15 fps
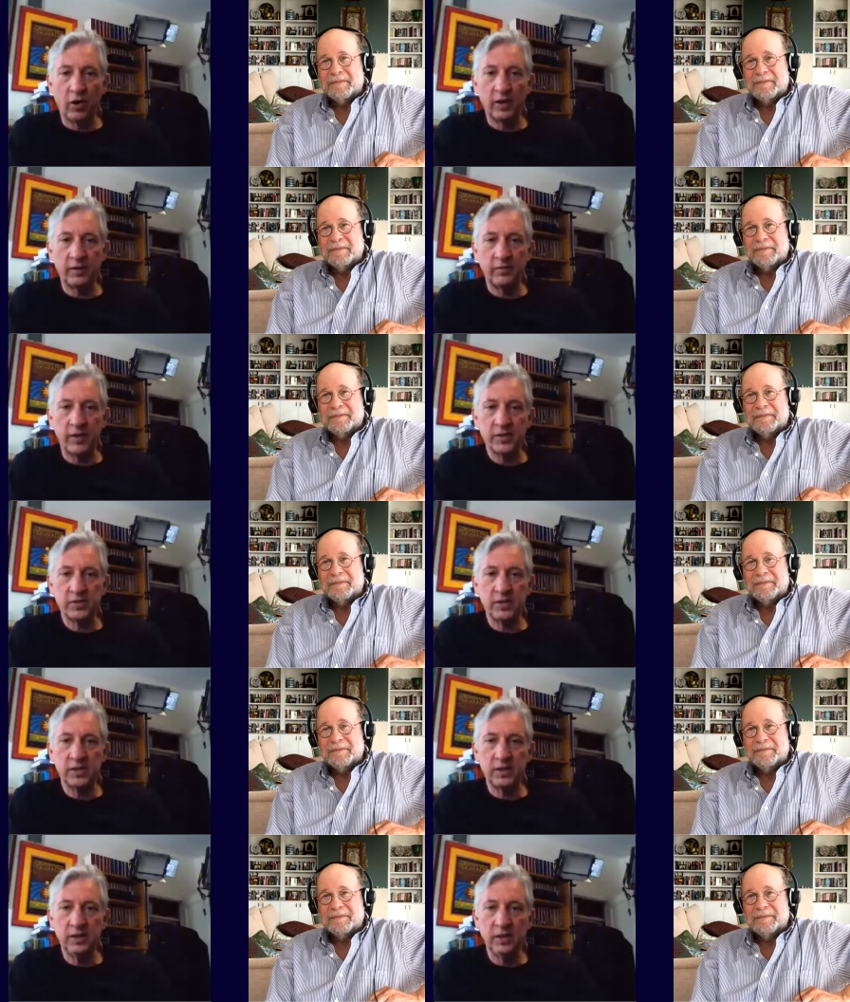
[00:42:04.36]
Speaker 1: at ARK
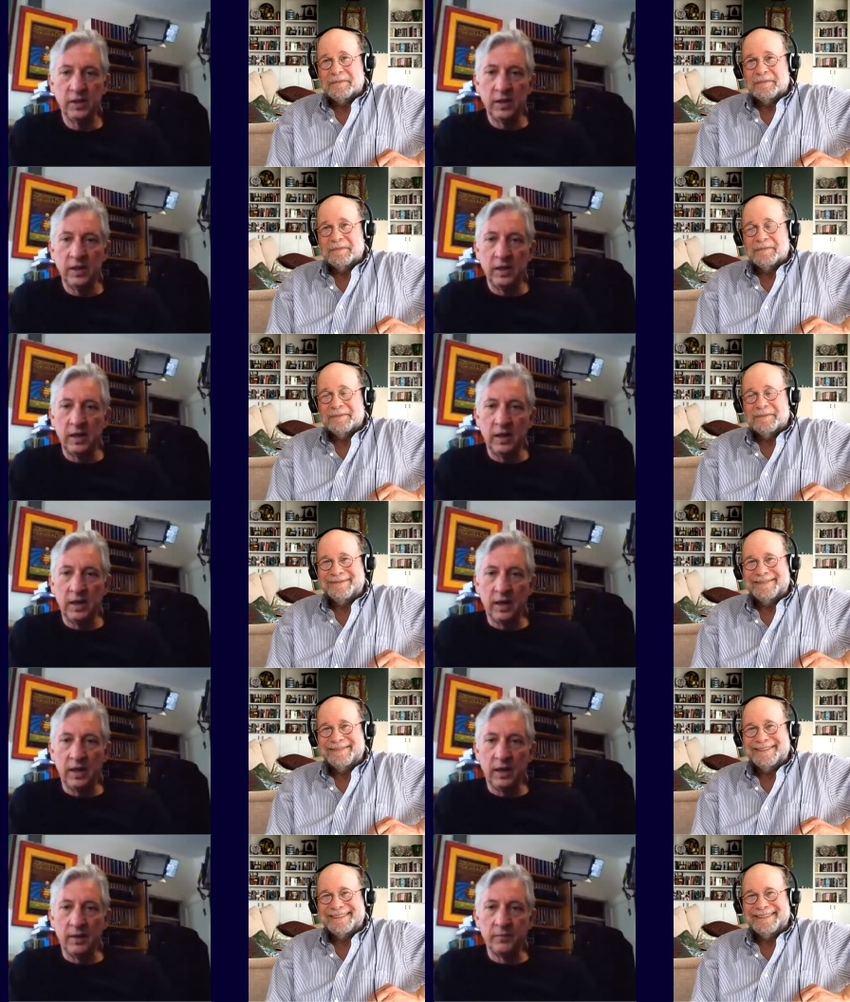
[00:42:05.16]
Investing.
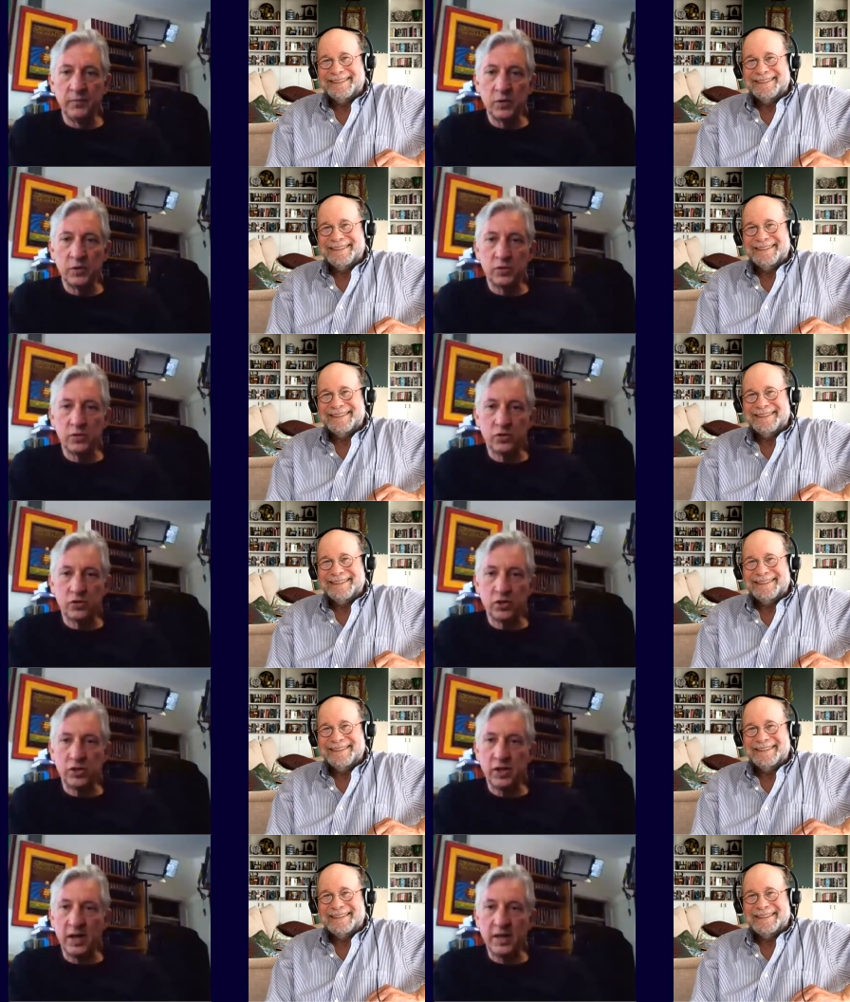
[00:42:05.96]
Um,
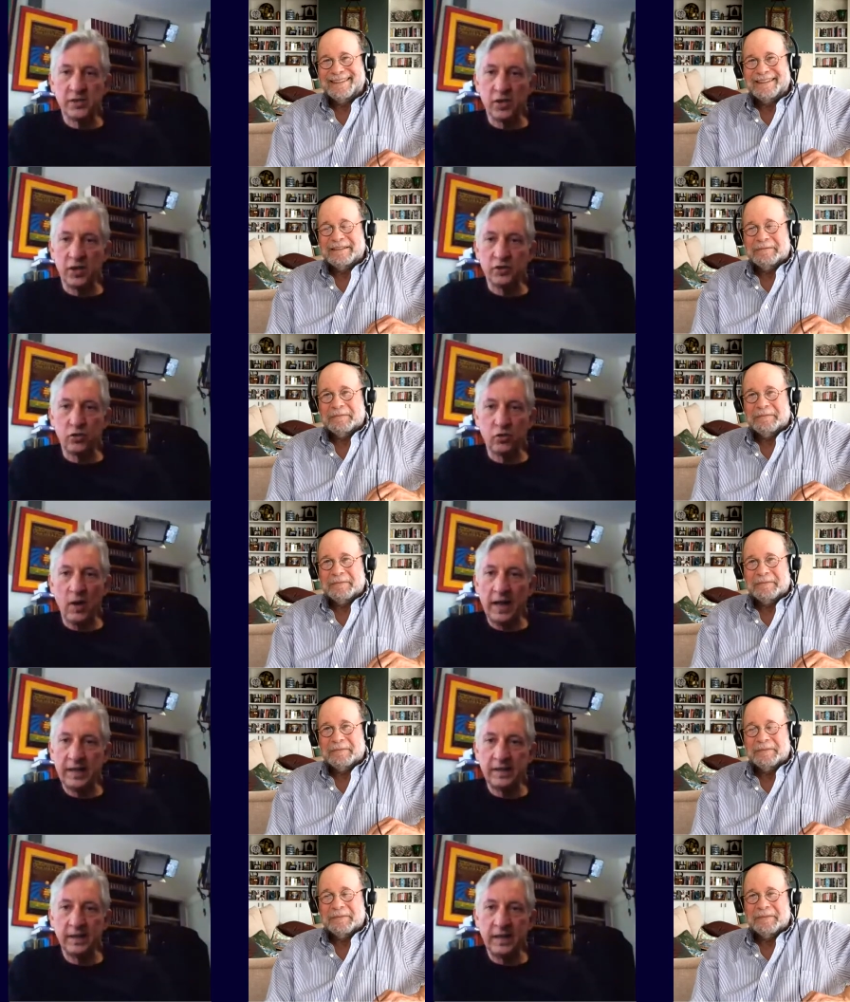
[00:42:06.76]
she has
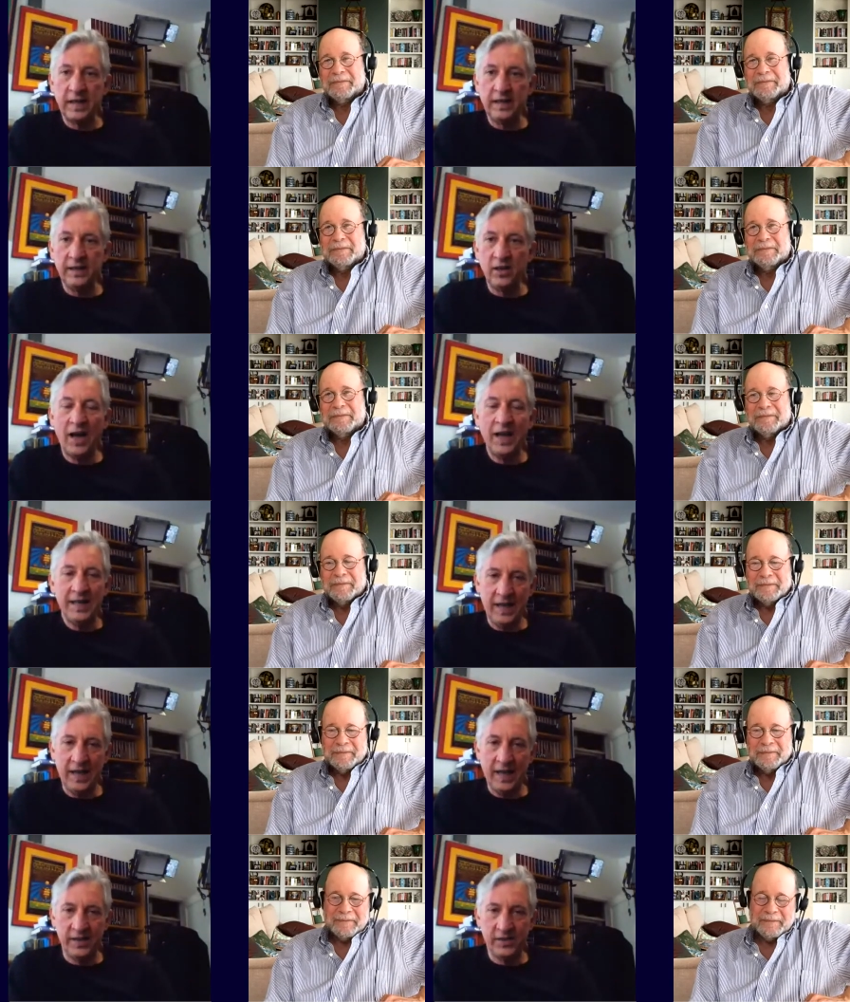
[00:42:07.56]
attracted in
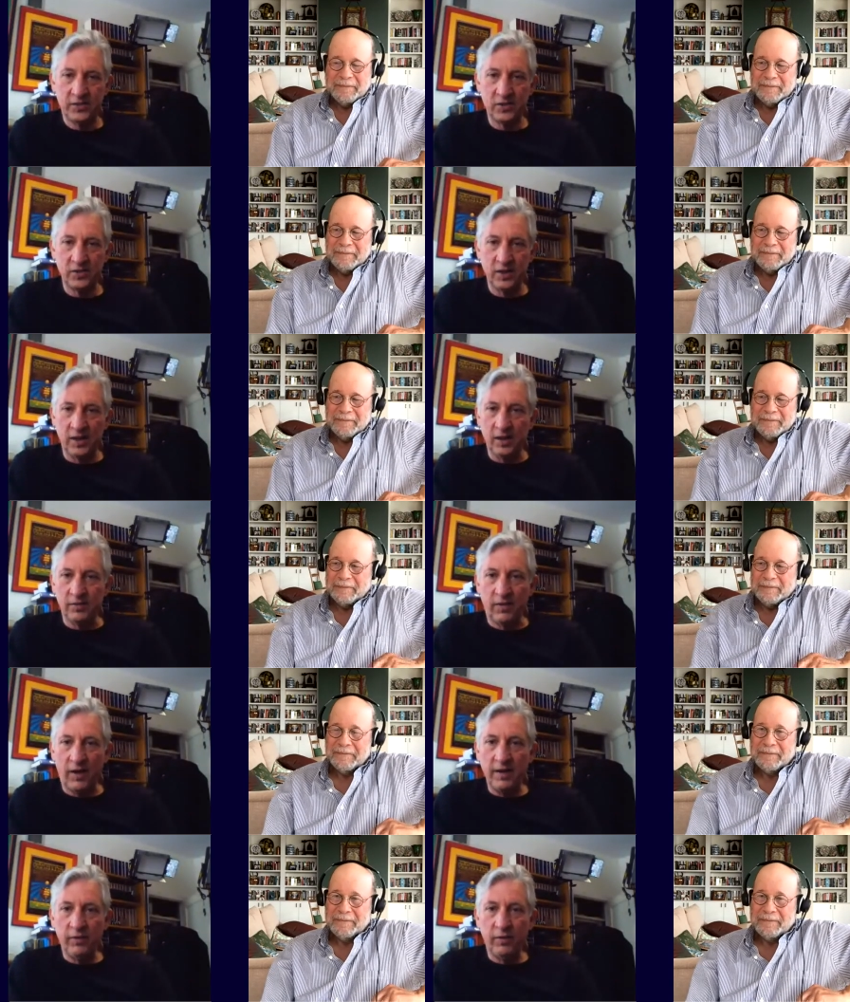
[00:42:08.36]
nine days
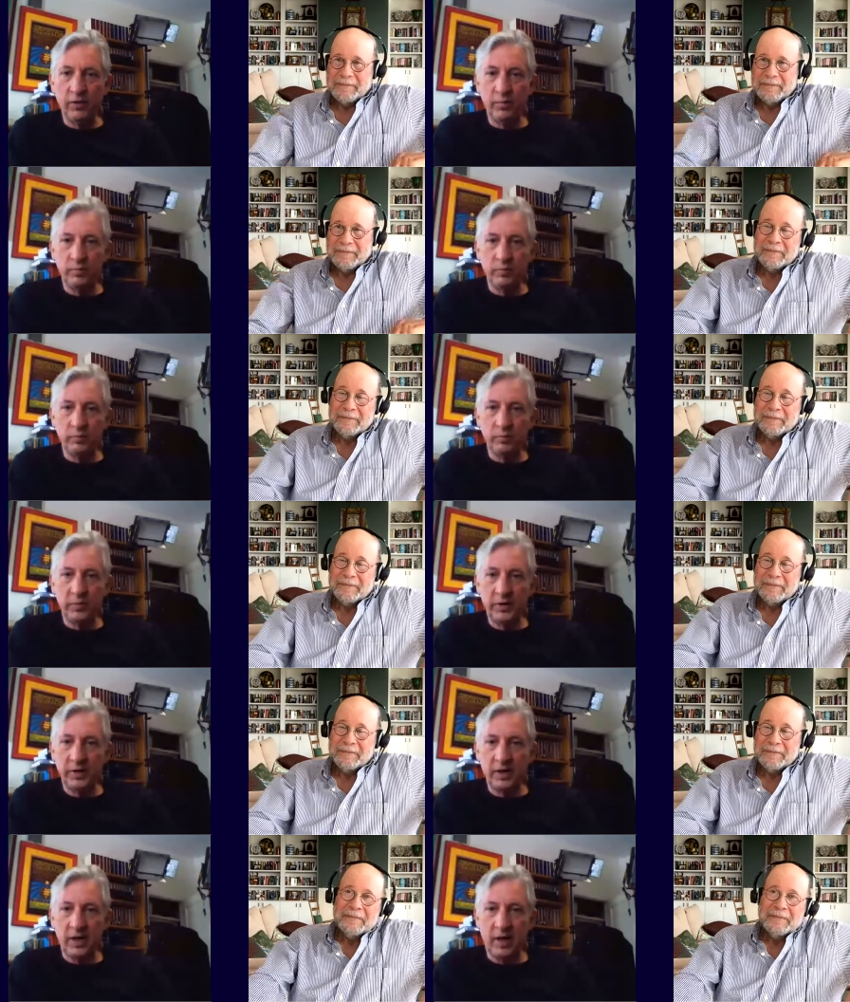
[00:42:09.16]
$500
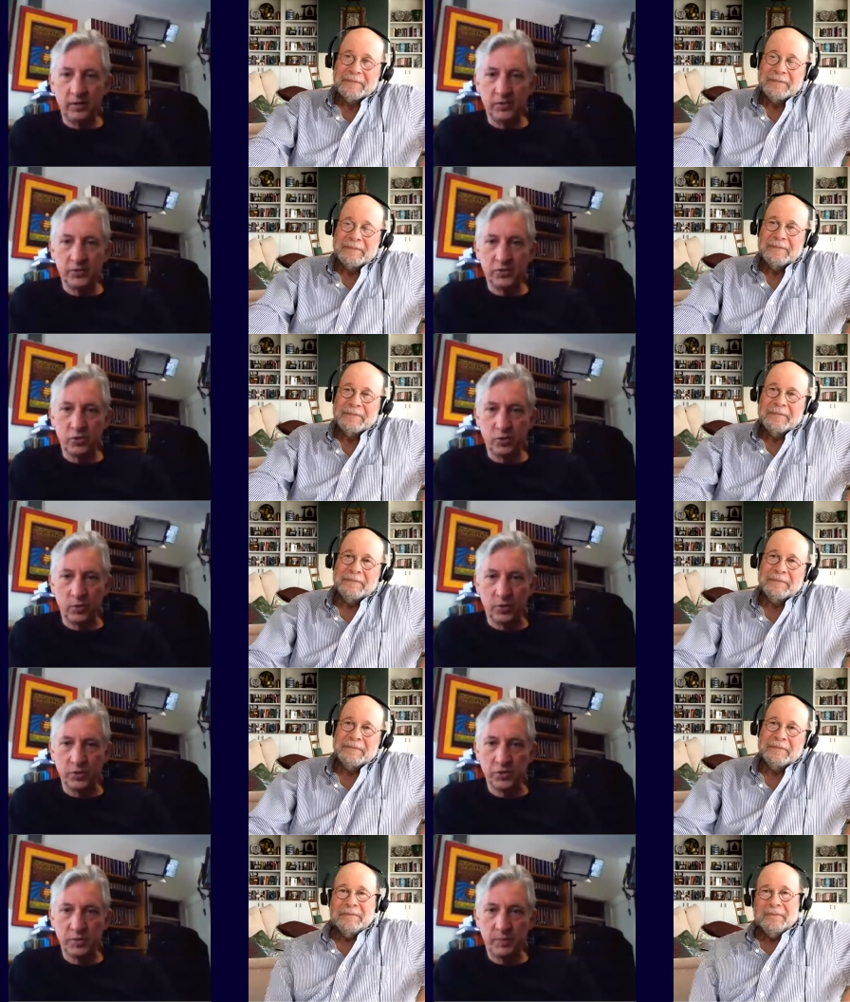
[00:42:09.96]
million
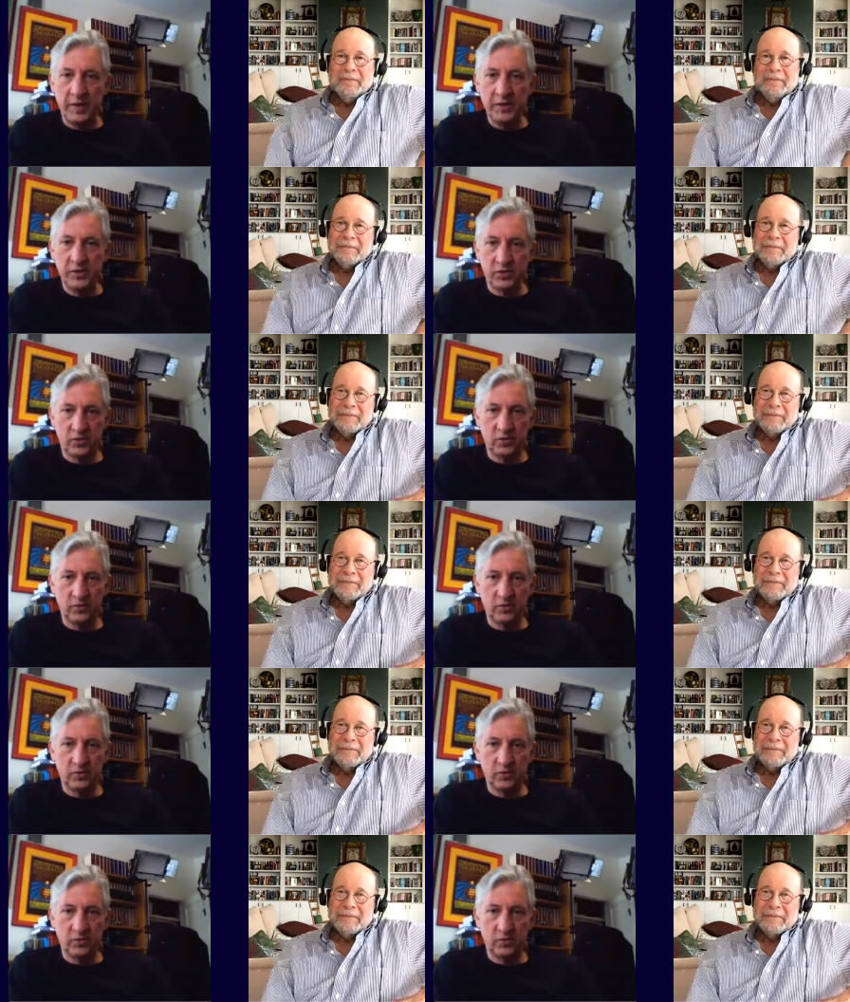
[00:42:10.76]
to her space